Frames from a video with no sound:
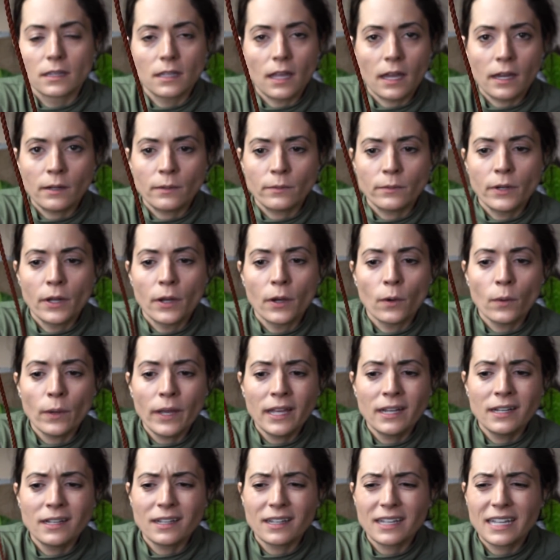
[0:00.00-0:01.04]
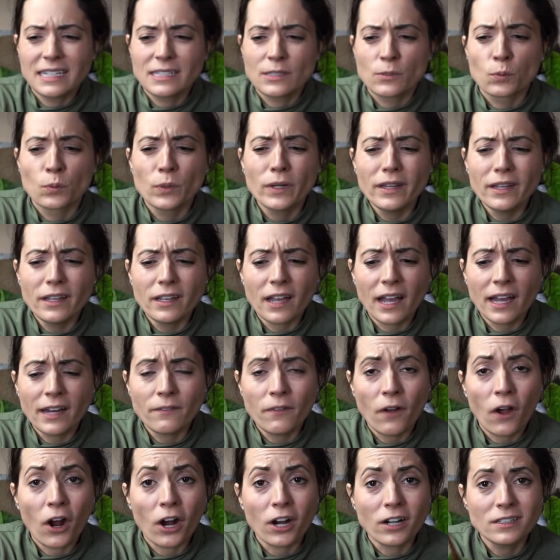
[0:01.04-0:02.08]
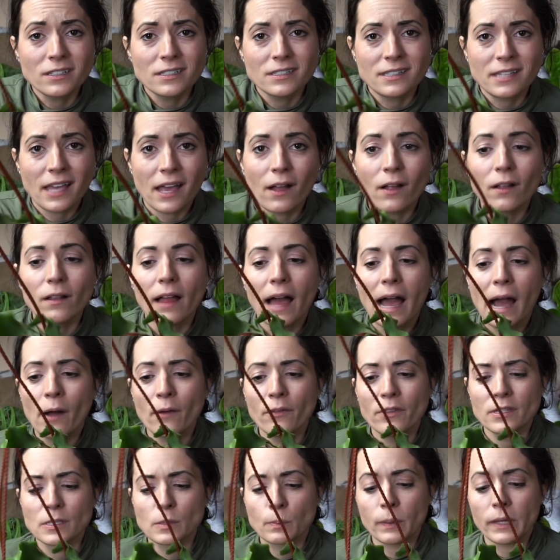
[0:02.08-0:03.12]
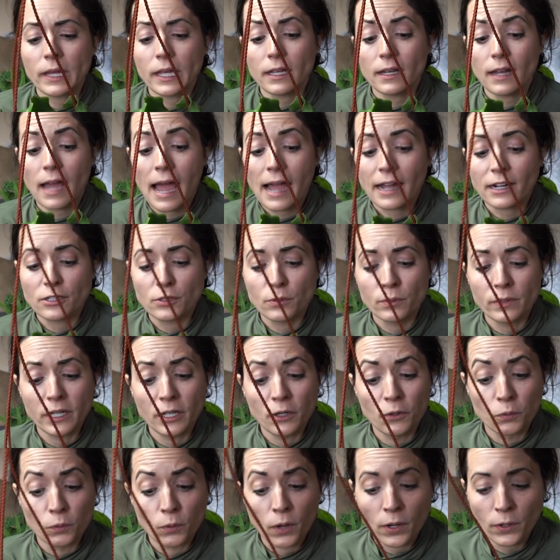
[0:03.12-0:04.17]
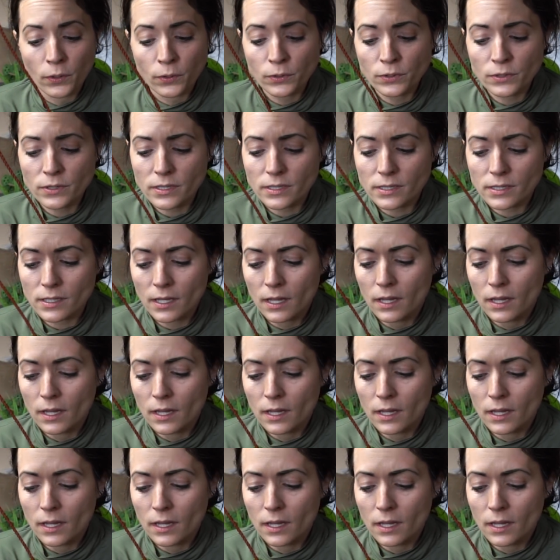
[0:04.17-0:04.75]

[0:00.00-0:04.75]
I don't know, and like it's really kind of hard to tell how this plant actually grows.